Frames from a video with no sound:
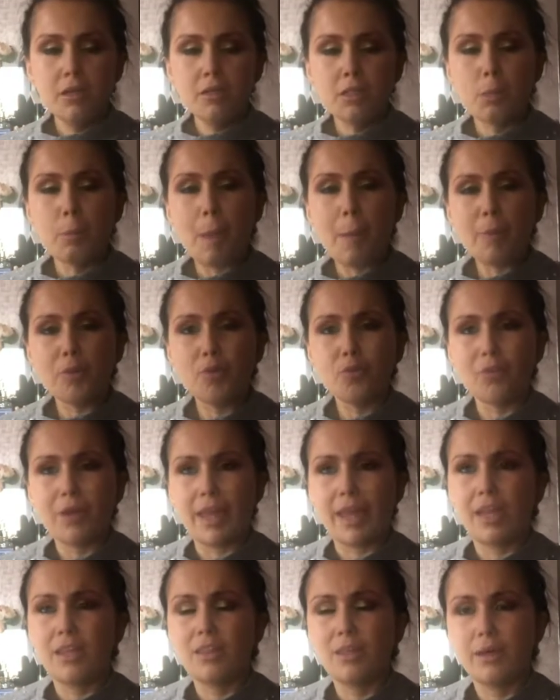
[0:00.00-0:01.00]
some people don't
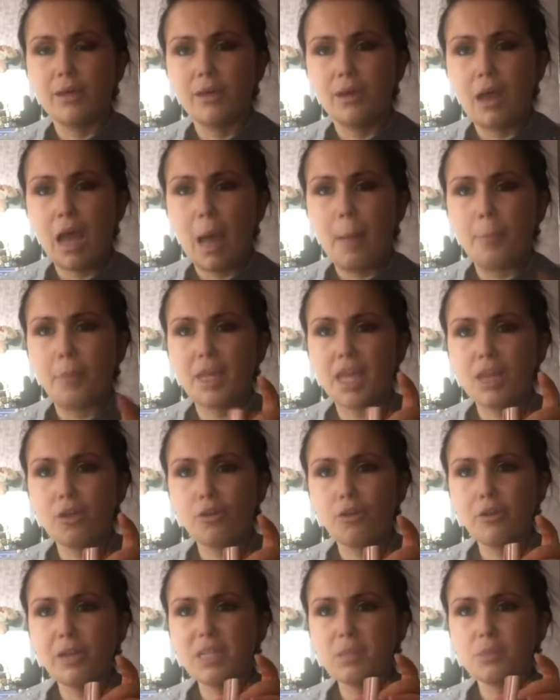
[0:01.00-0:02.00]
like the
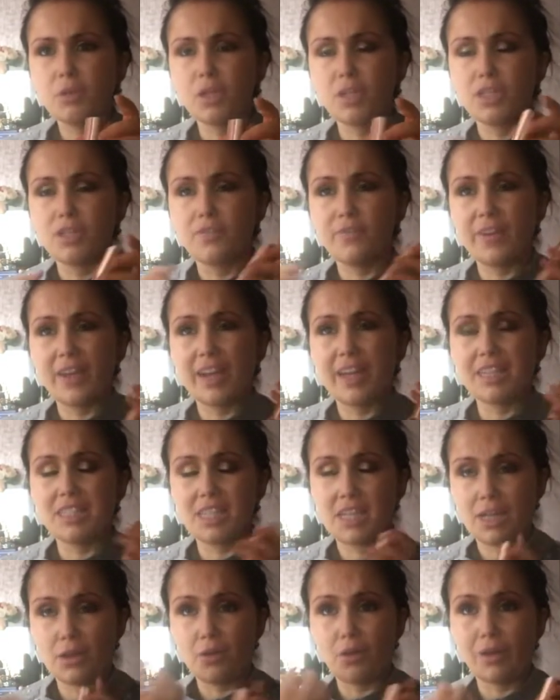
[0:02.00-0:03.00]
applicator on this because they think
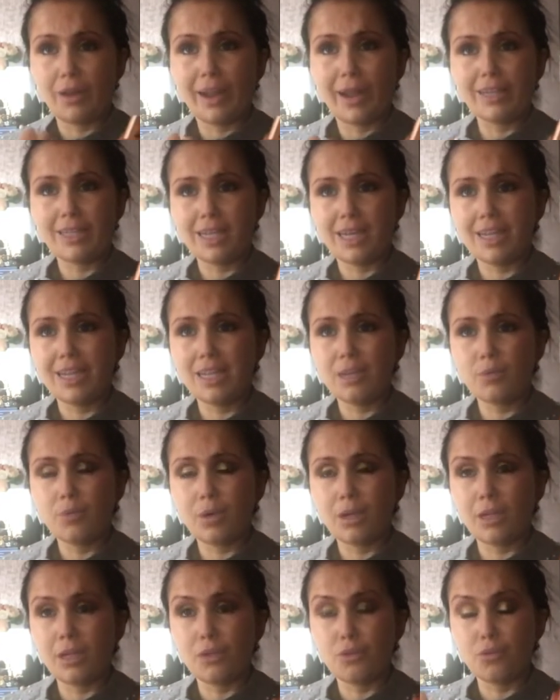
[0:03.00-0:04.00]
it's like unhygienic.
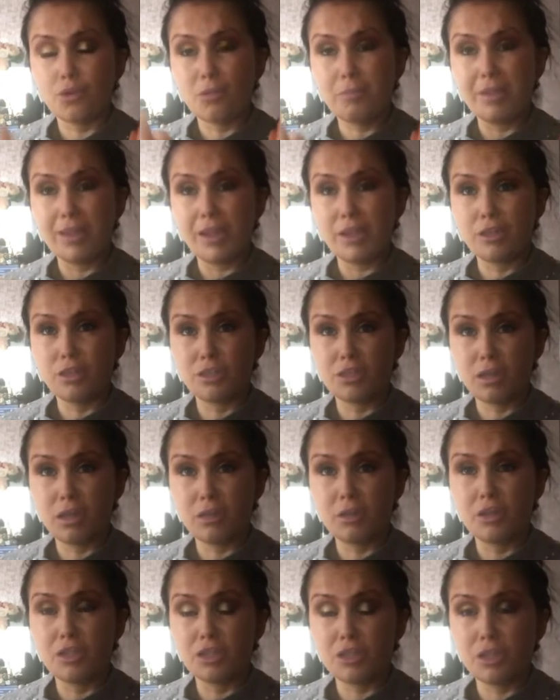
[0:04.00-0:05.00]
Well, it's only me
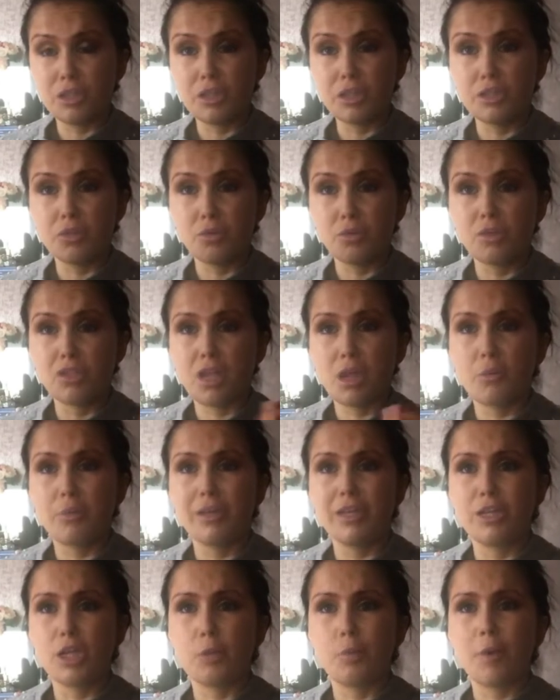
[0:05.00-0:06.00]
using it, so it's not
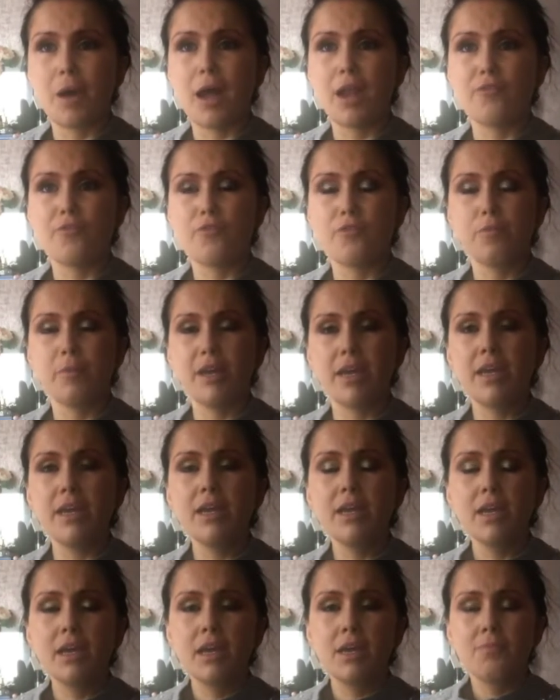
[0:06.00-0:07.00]
really too bad for
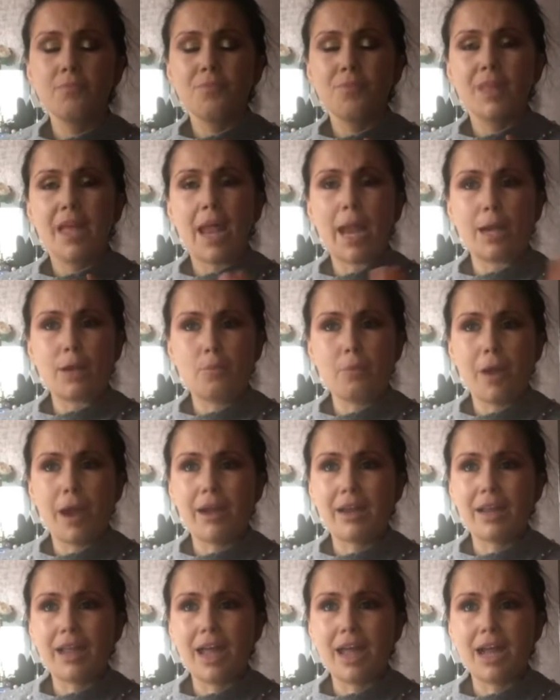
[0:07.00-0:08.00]
me. I don't
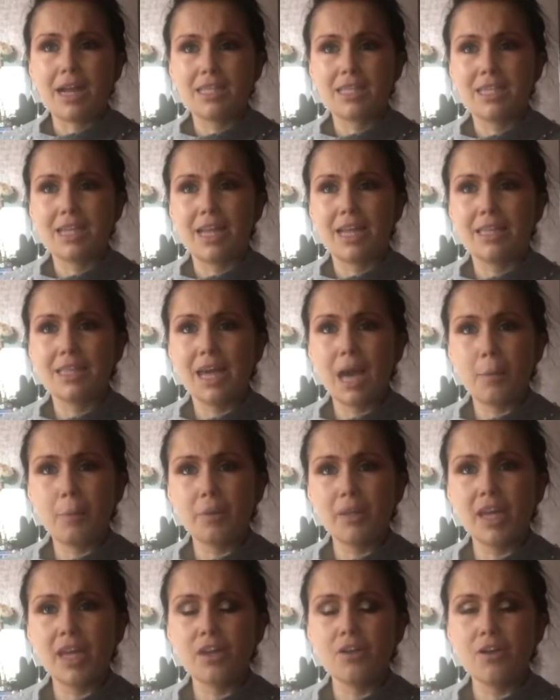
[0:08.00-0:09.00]
mind it, I actually like the
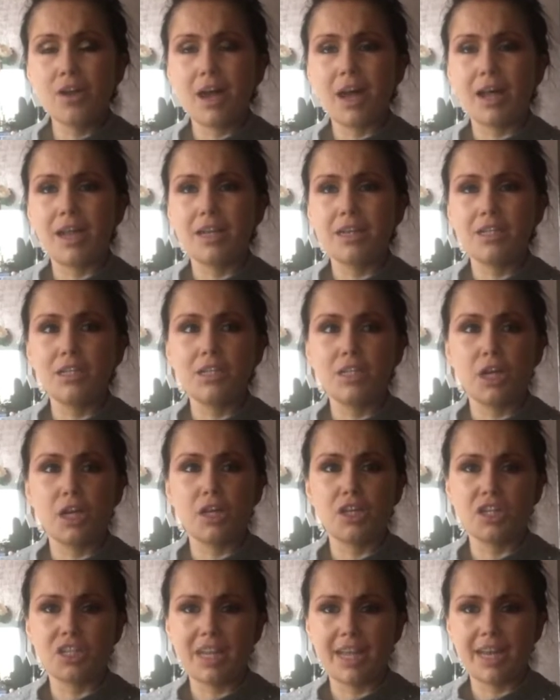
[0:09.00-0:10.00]
applicator, and
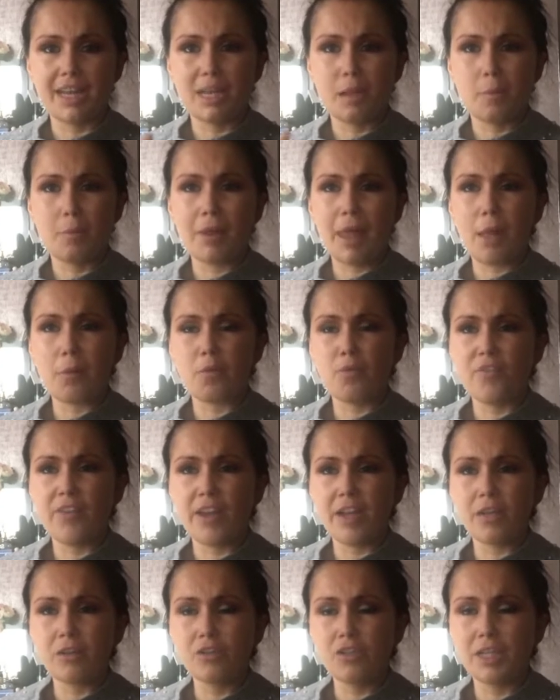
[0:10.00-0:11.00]
I just like to apply it with
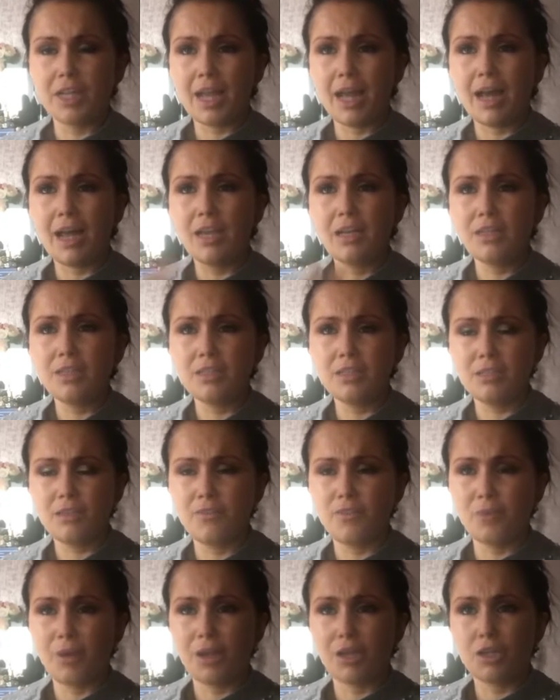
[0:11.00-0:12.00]
fingers. You can,
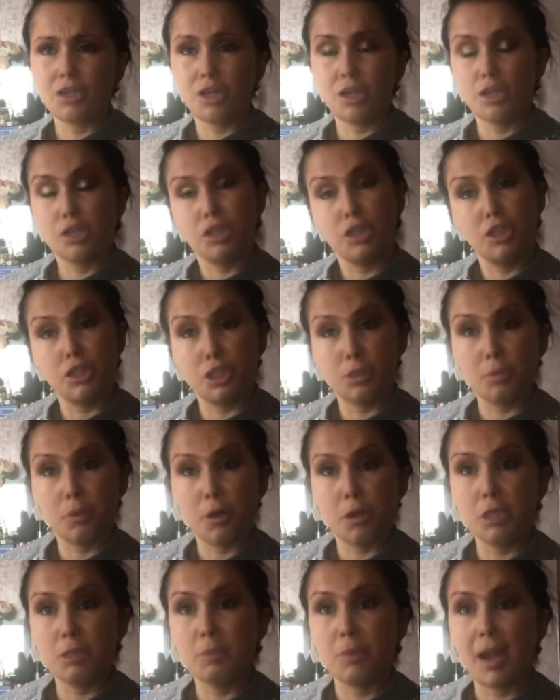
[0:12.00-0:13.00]
if you want to, just use a
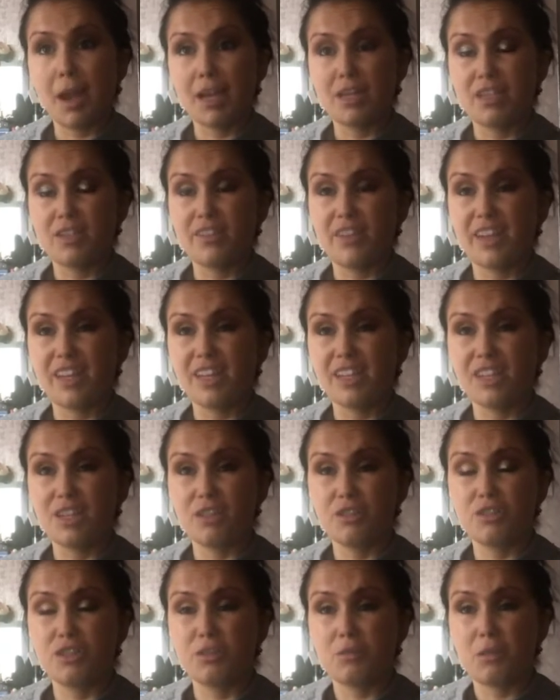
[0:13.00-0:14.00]
sponge, but I just think,
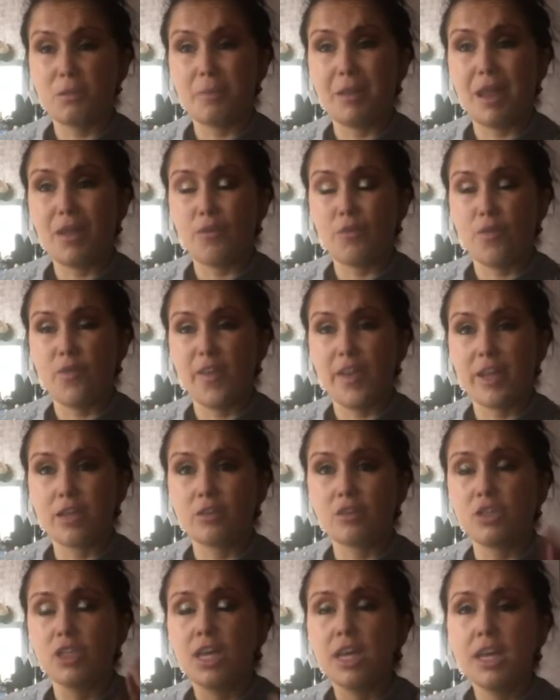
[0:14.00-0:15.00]
just apply it with your
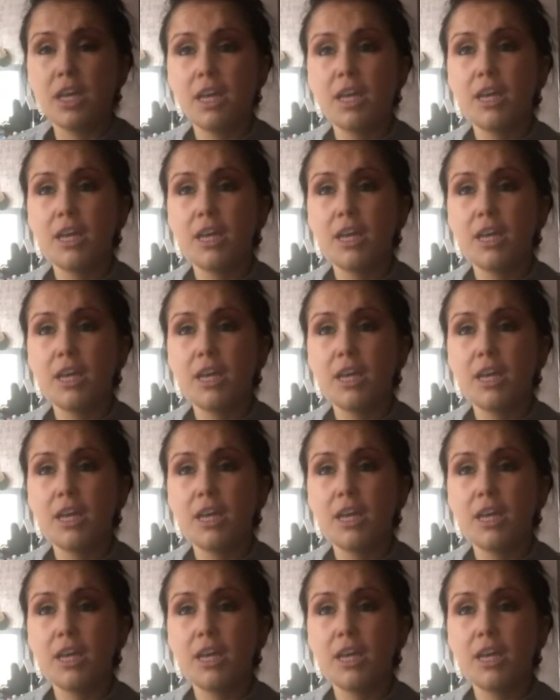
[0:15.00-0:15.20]
fingers,